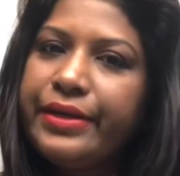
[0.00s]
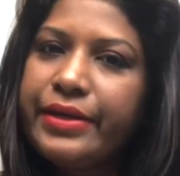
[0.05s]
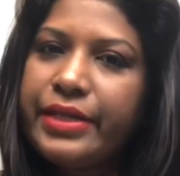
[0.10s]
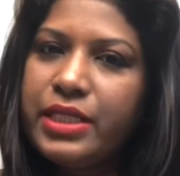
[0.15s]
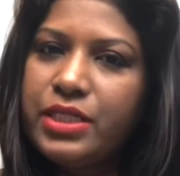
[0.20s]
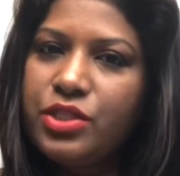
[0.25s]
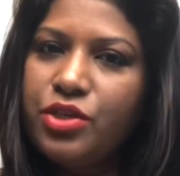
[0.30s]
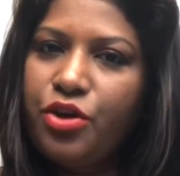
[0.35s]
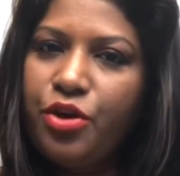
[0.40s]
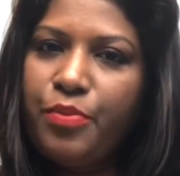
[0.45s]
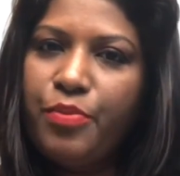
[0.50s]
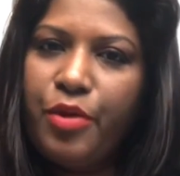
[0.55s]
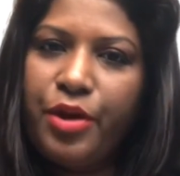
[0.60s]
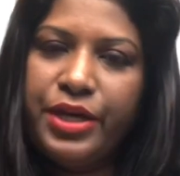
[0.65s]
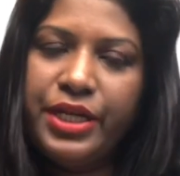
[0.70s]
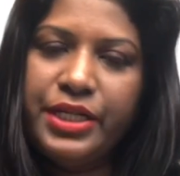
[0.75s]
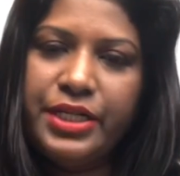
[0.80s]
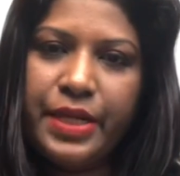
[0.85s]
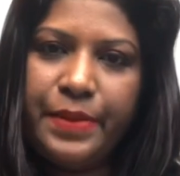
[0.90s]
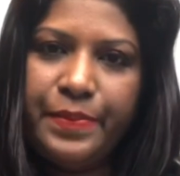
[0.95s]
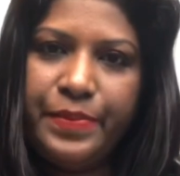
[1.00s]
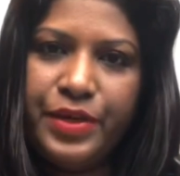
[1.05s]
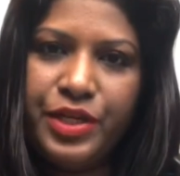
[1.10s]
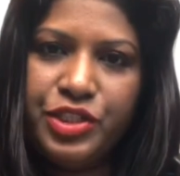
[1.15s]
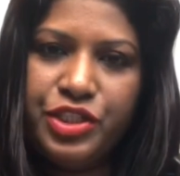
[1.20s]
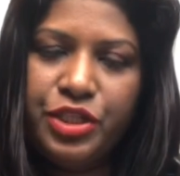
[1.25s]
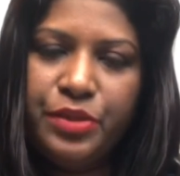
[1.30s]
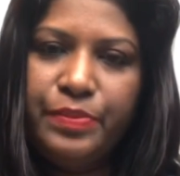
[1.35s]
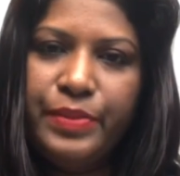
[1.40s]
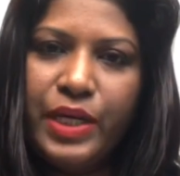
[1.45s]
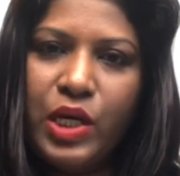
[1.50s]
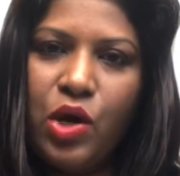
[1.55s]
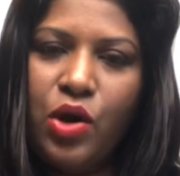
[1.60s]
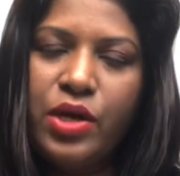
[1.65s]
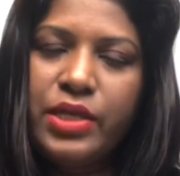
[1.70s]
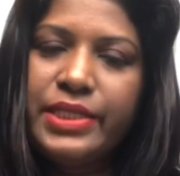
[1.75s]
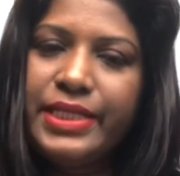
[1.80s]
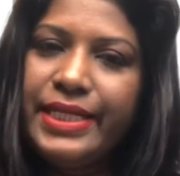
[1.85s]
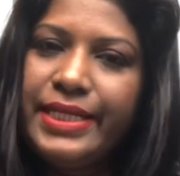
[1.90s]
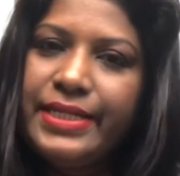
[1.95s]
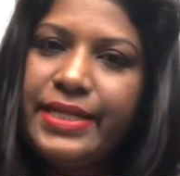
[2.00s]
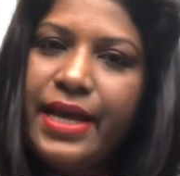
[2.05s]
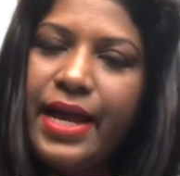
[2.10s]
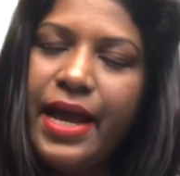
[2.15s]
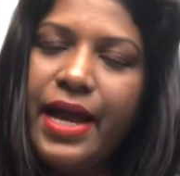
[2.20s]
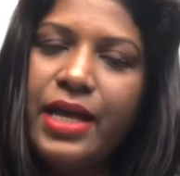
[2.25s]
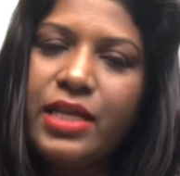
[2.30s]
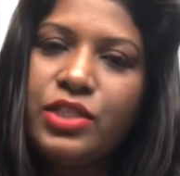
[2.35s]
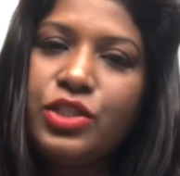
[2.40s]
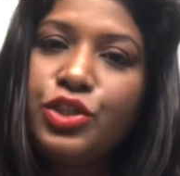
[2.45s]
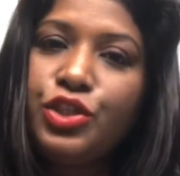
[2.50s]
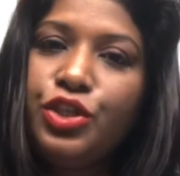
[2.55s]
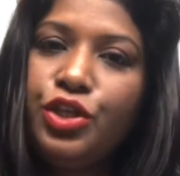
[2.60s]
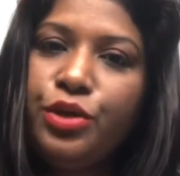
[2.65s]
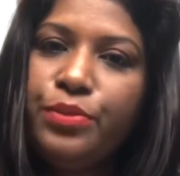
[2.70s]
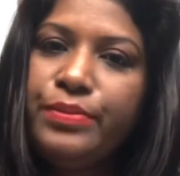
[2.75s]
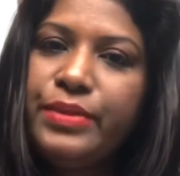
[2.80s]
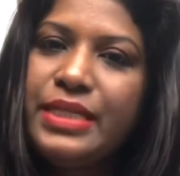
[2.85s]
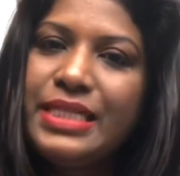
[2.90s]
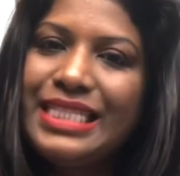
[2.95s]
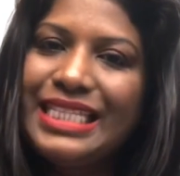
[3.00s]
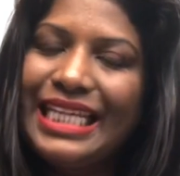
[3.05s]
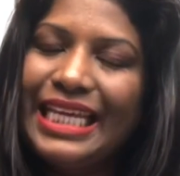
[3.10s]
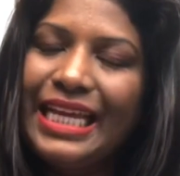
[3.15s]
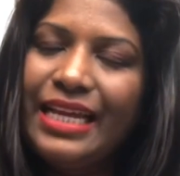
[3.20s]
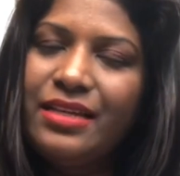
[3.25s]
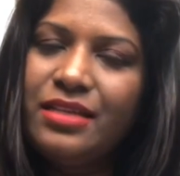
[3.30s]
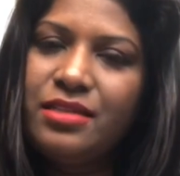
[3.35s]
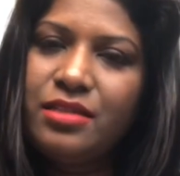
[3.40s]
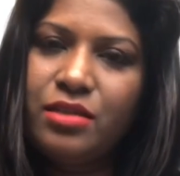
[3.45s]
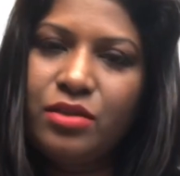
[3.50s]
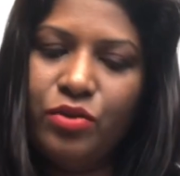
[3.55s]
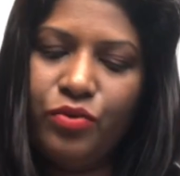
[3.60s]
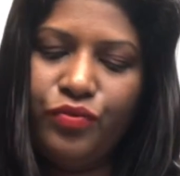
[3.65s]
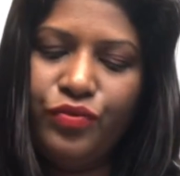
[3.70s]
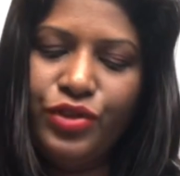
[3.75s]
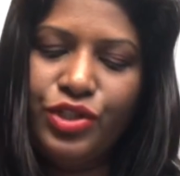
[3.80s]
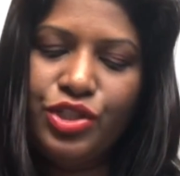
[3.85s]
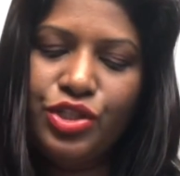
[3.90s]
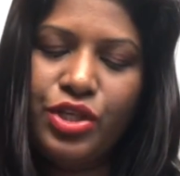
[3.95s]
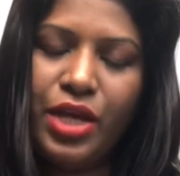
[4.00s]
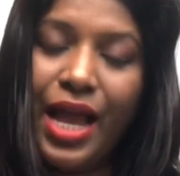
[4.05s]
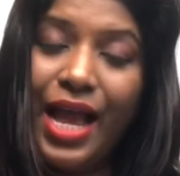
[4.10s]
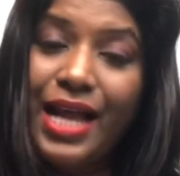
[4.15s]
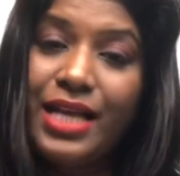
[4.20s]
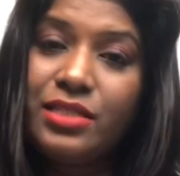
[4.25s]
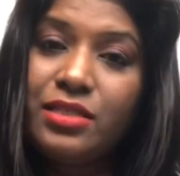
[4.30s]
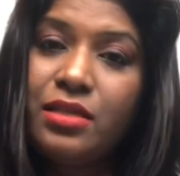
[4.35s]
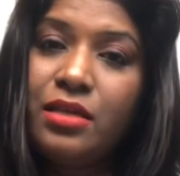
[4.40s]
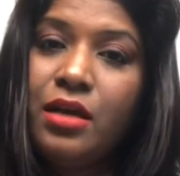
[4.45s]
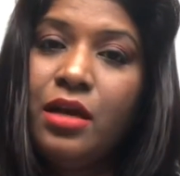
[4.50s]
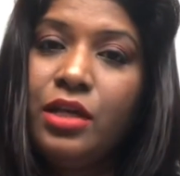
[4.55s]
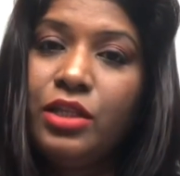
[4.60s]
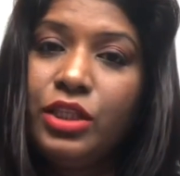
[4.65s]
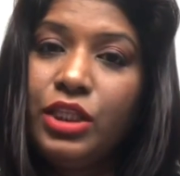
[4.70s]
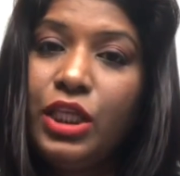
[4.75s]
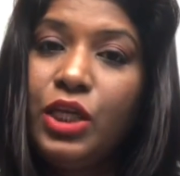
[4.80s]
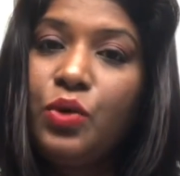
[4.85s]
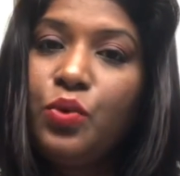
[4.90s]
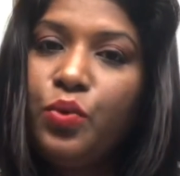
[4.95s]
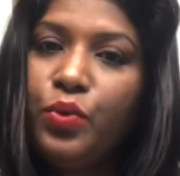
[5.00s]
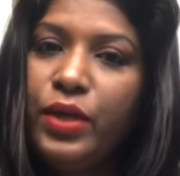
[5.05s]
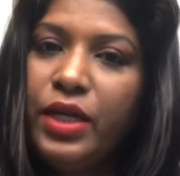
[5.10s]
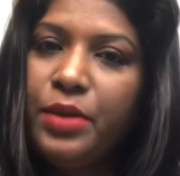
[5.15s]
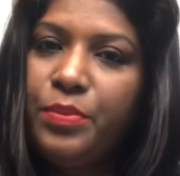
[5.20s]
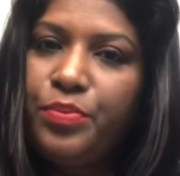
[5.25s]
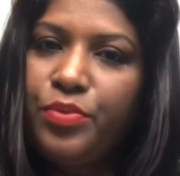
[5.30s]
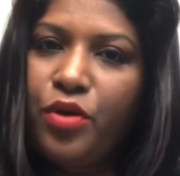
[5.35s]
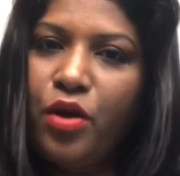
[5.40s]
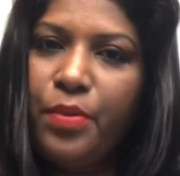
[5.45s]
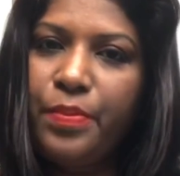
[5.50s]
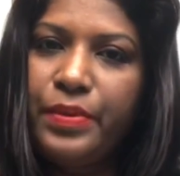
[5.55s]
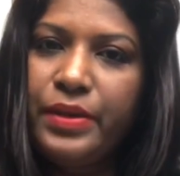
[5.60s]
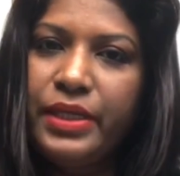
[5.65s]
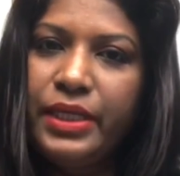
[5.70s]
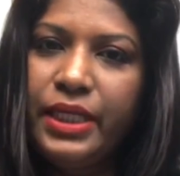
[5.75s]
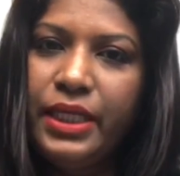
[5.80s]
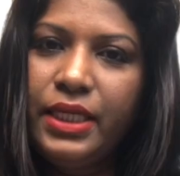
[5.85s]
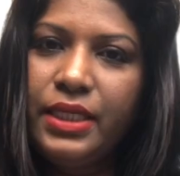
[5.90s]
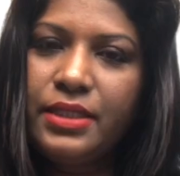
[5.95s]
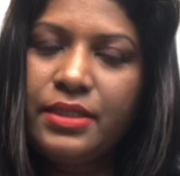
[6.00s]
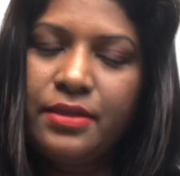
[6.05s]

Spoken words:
your body temperature because it has cumin seeds, which has the cooling properties,